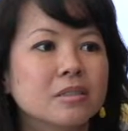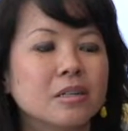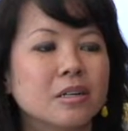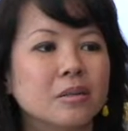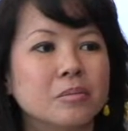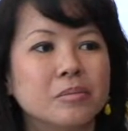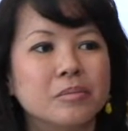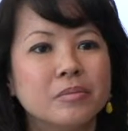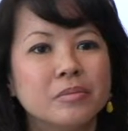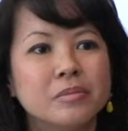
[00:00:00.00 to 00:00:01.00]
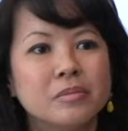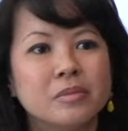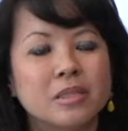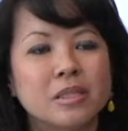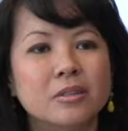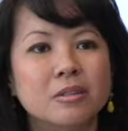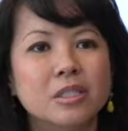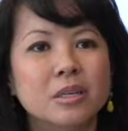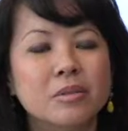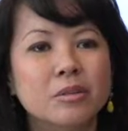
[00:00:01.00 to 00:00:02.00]
And
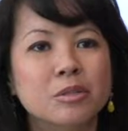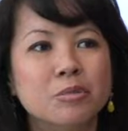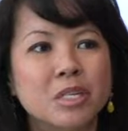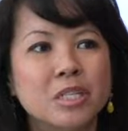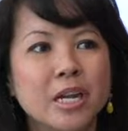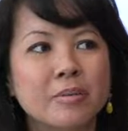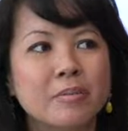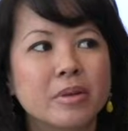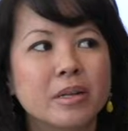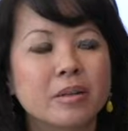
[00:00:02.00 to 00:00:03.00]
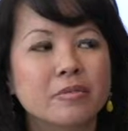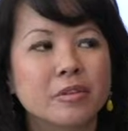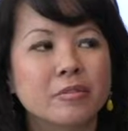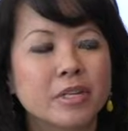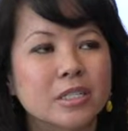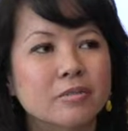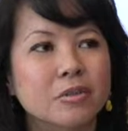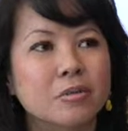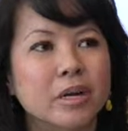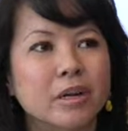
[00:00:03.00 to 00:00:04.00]
there was one time at a film
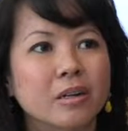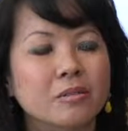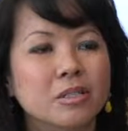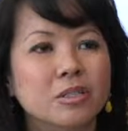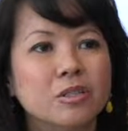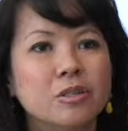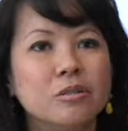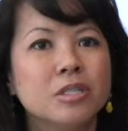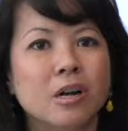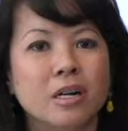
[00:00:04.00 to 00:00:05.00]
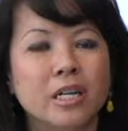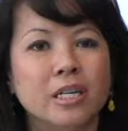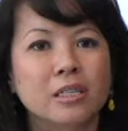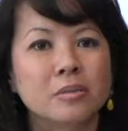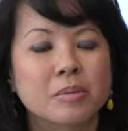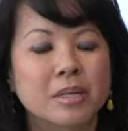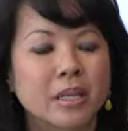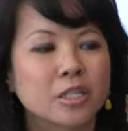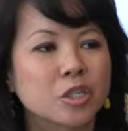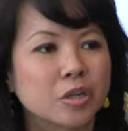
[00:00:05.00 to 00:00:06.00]
festival where it was a huge audience, maybe
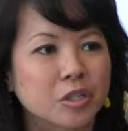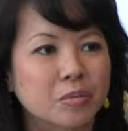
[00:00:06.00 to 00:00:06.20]
like 200